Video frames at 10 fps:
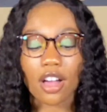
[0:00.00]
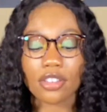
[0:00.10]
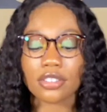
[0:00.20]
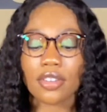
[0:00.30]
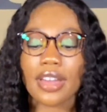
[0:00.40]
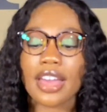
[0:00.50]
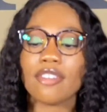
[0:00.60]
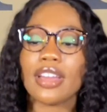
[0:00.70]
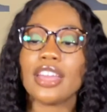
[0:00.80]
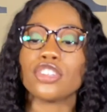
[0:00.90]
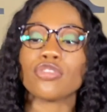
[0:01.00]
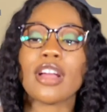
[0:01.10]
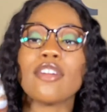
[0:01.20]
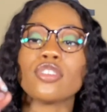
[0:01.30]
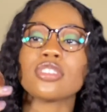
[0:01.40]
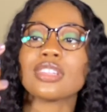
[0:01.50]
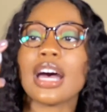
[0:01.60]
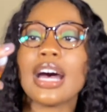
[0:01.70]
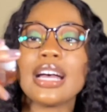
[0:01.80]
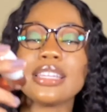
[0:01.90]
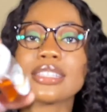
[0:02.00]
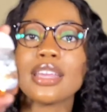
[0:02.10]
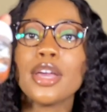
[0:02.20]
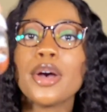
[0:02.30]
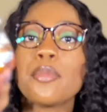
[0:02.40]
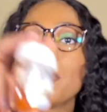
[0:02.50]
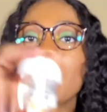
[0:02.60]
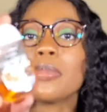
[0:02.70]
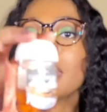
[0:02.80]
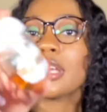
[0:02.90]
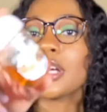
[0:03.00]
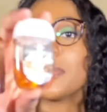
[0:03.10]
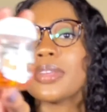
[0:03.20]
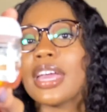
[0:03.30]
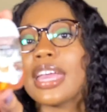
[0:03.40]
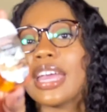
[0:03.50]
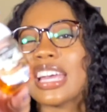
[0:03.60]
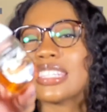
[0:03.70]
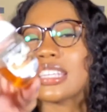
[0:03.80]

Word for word: also have a travel sized pumpkin cupcake hand